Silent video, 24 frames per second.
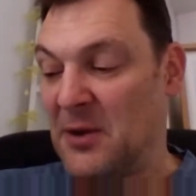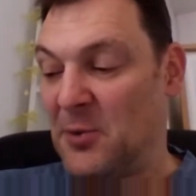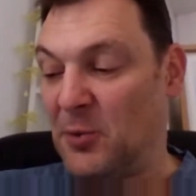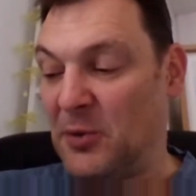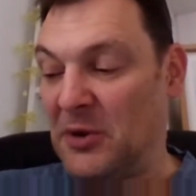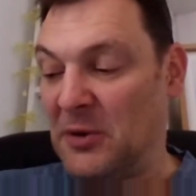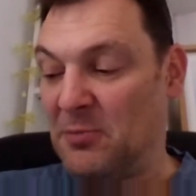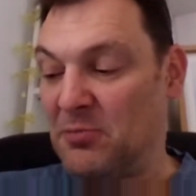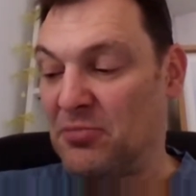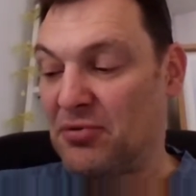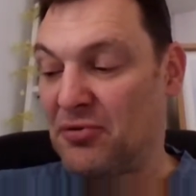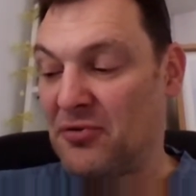
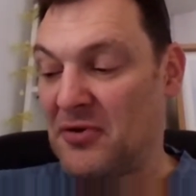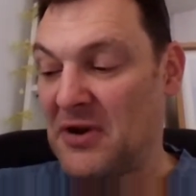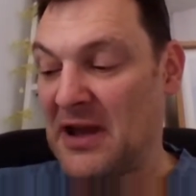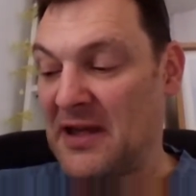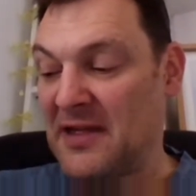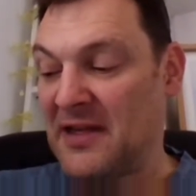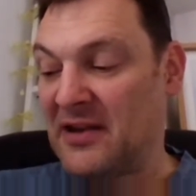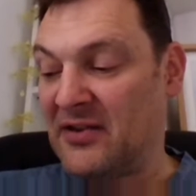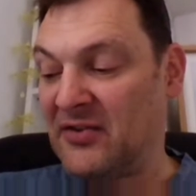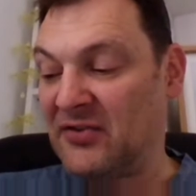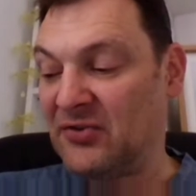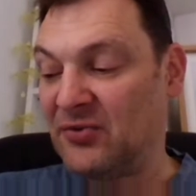We pray
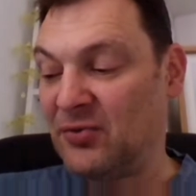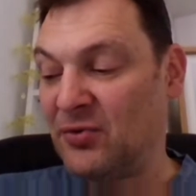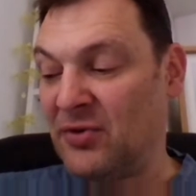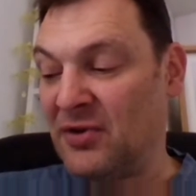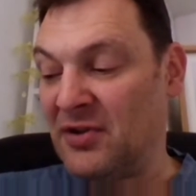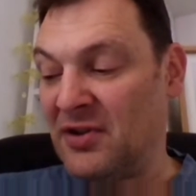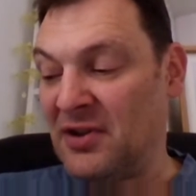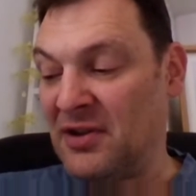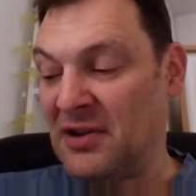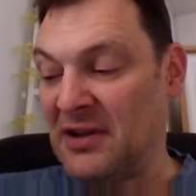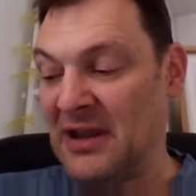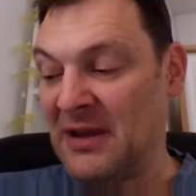this so
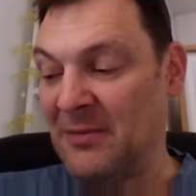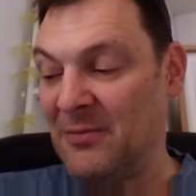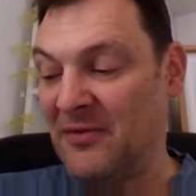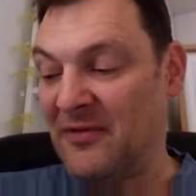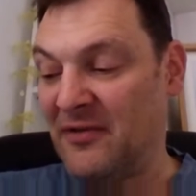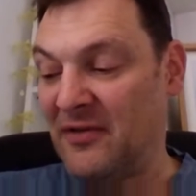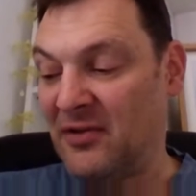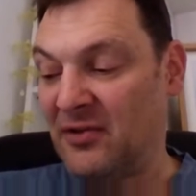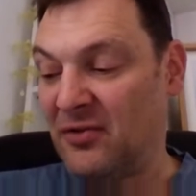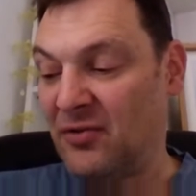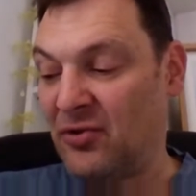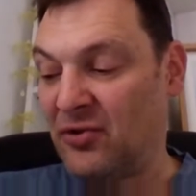that the name
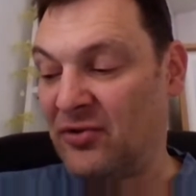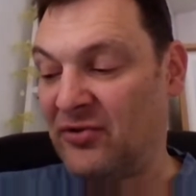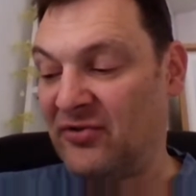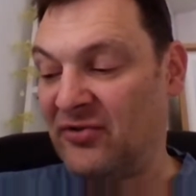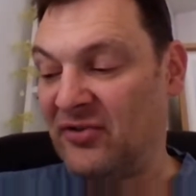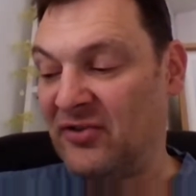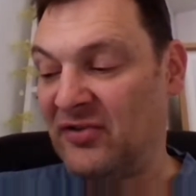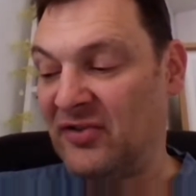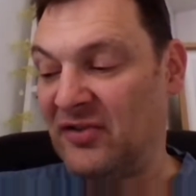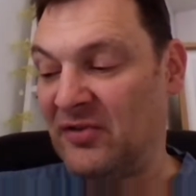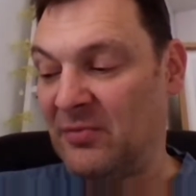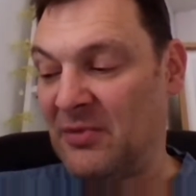of our Lord
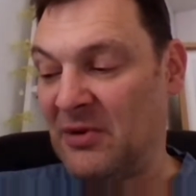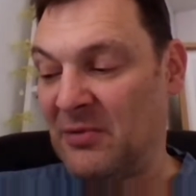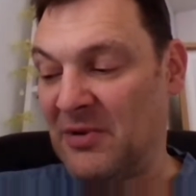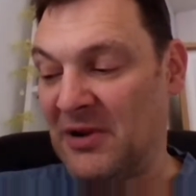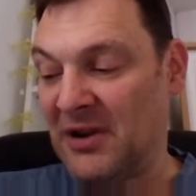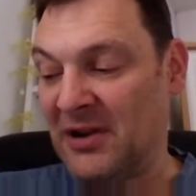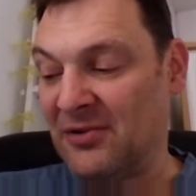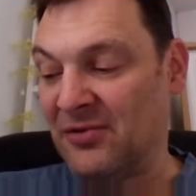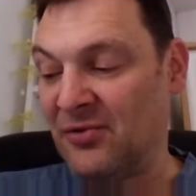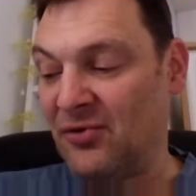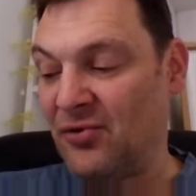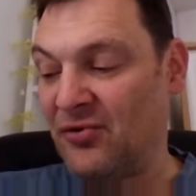Jesus may be
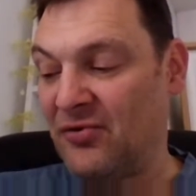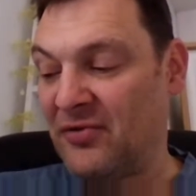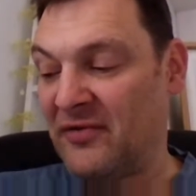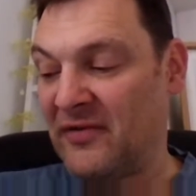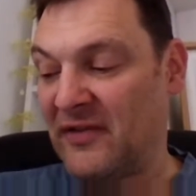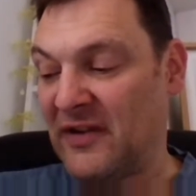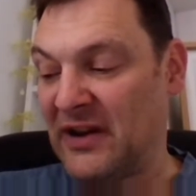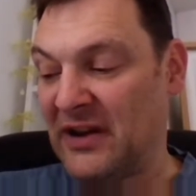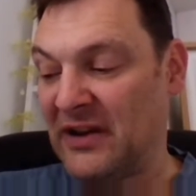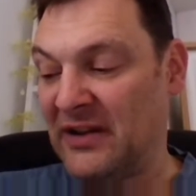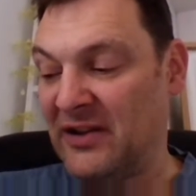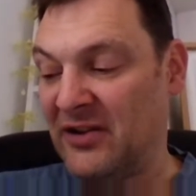
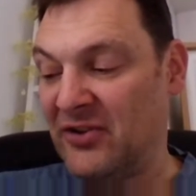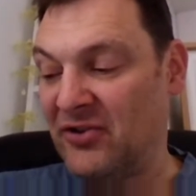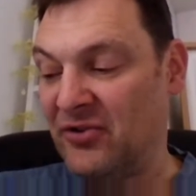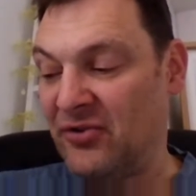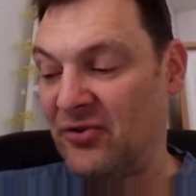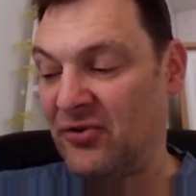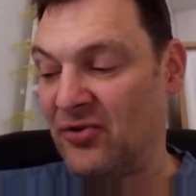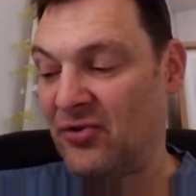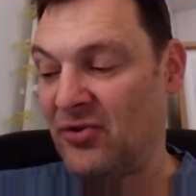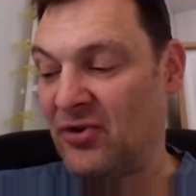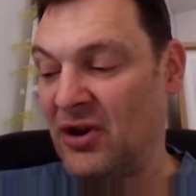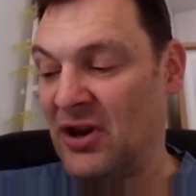glorified in
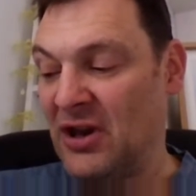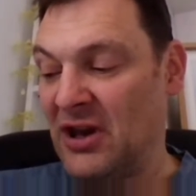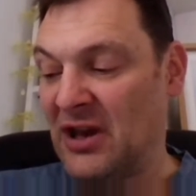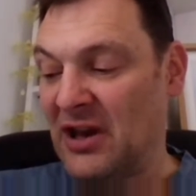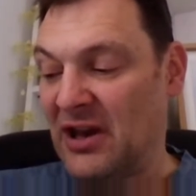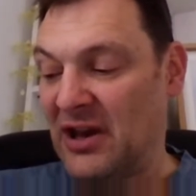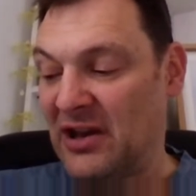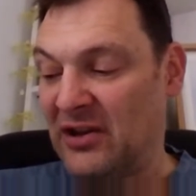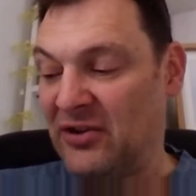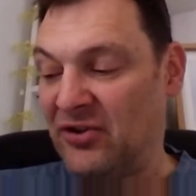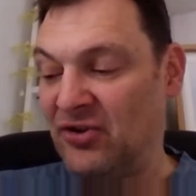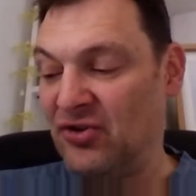you
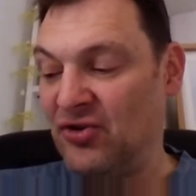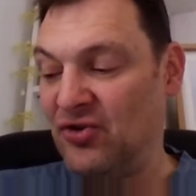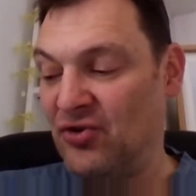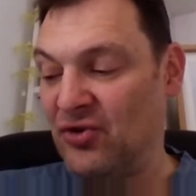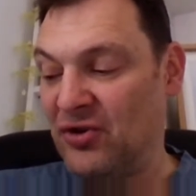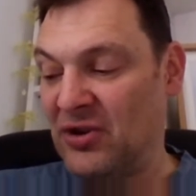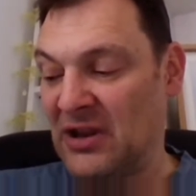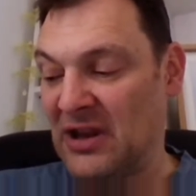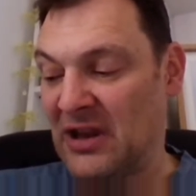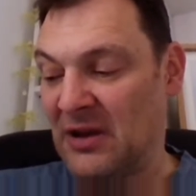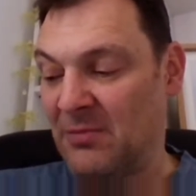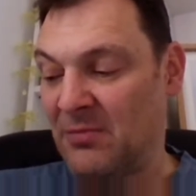and you
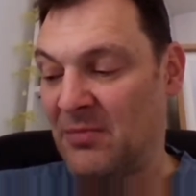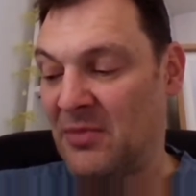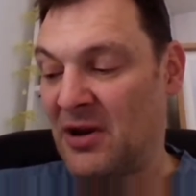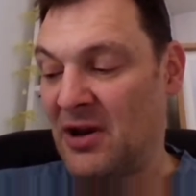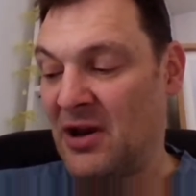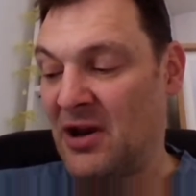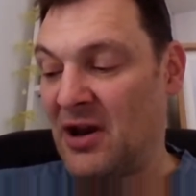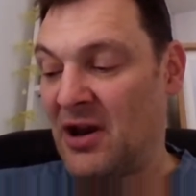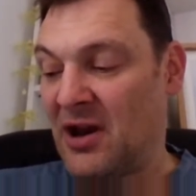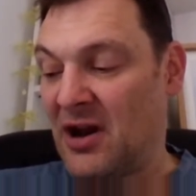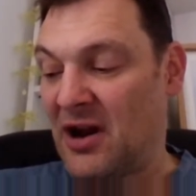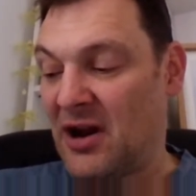in him,
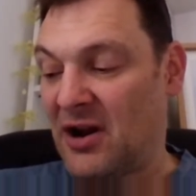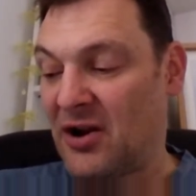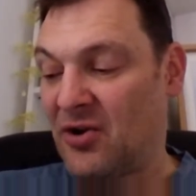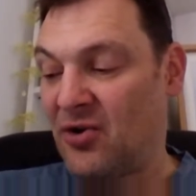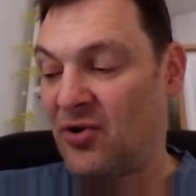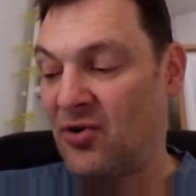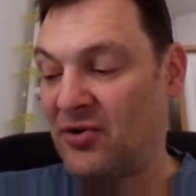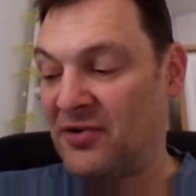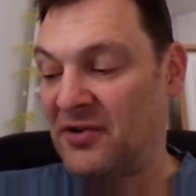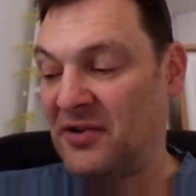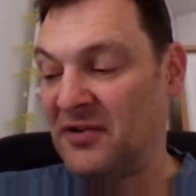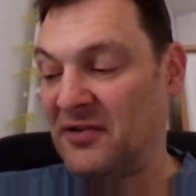
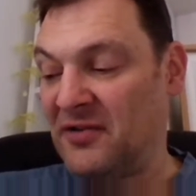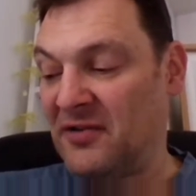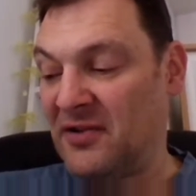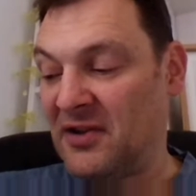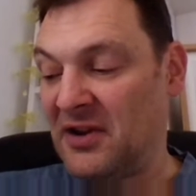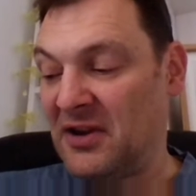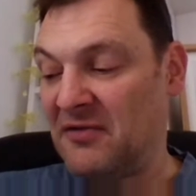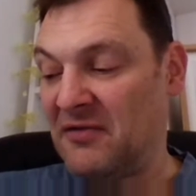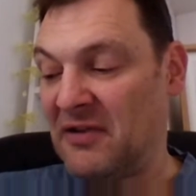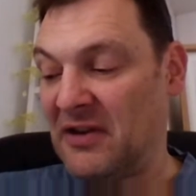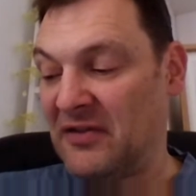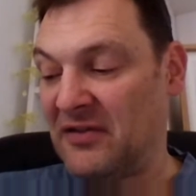according to the
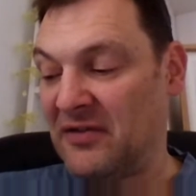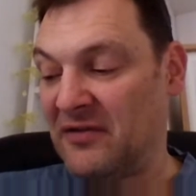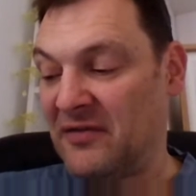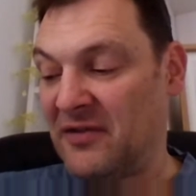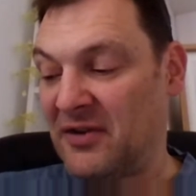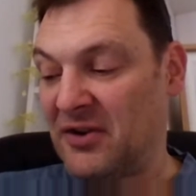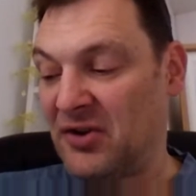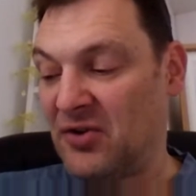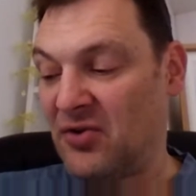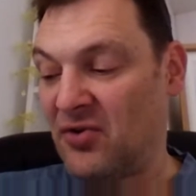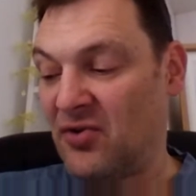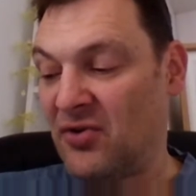grace of
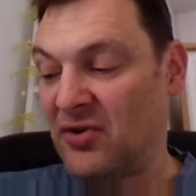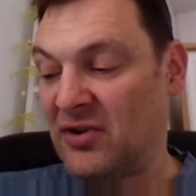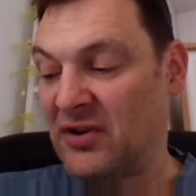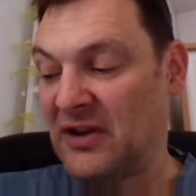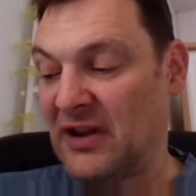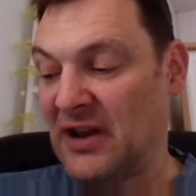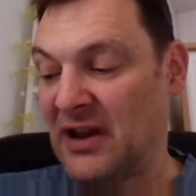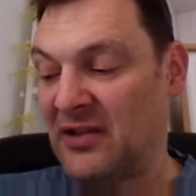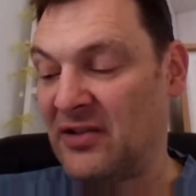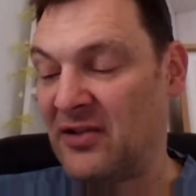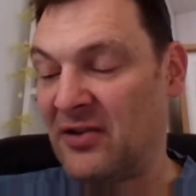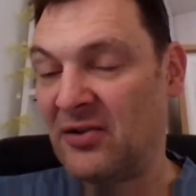our God
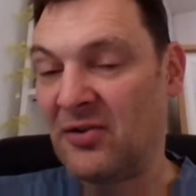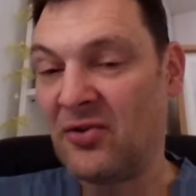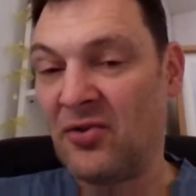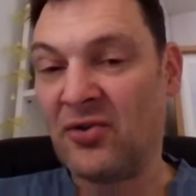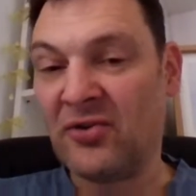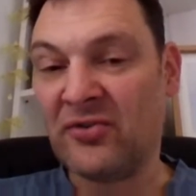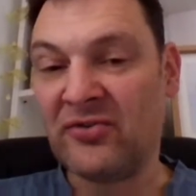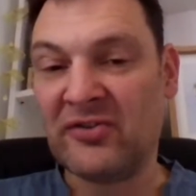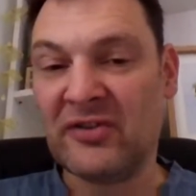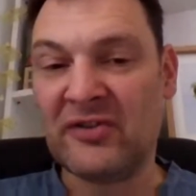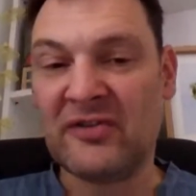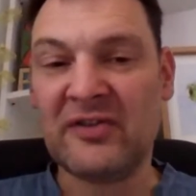and the
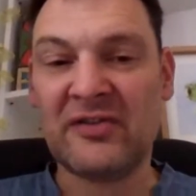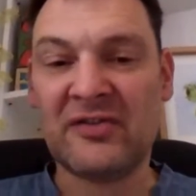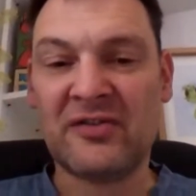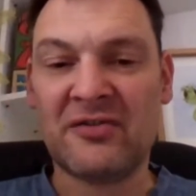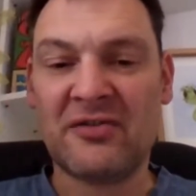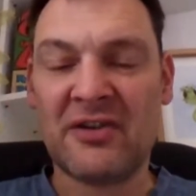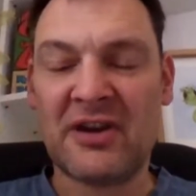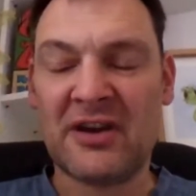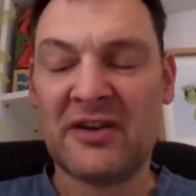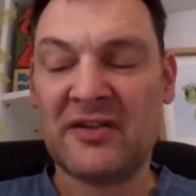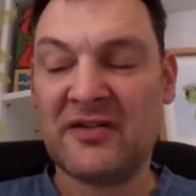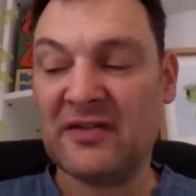Lord Jesus
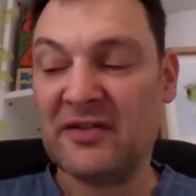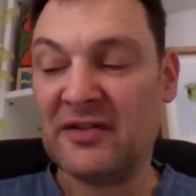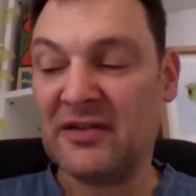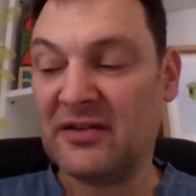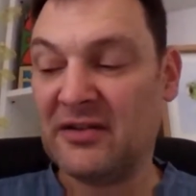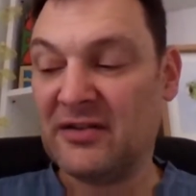Christ.